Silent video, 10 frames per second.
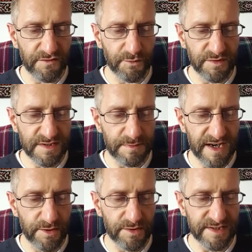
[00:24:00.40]
of one's
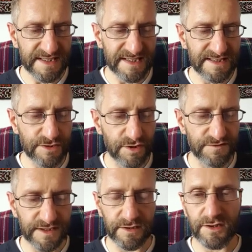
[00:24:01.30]
parents,
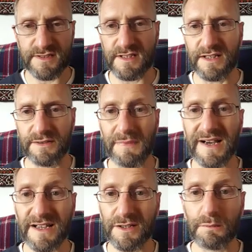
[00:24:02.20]
catastrophic loss.
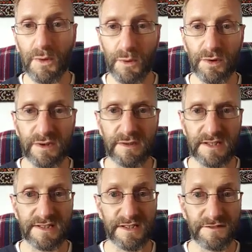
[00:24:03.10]
Marker number 1,
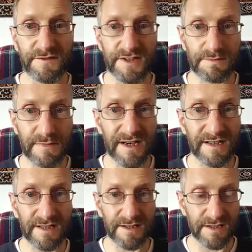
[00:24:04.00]
actually the first
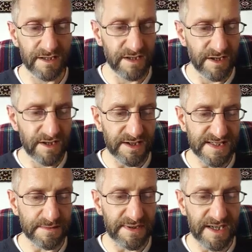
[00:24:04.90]
marker,
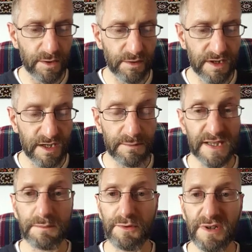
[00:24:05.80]
is about
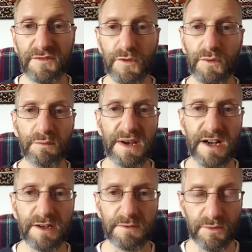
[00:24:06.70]
being bereaved of
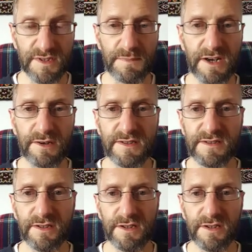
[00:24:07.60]
one's parents,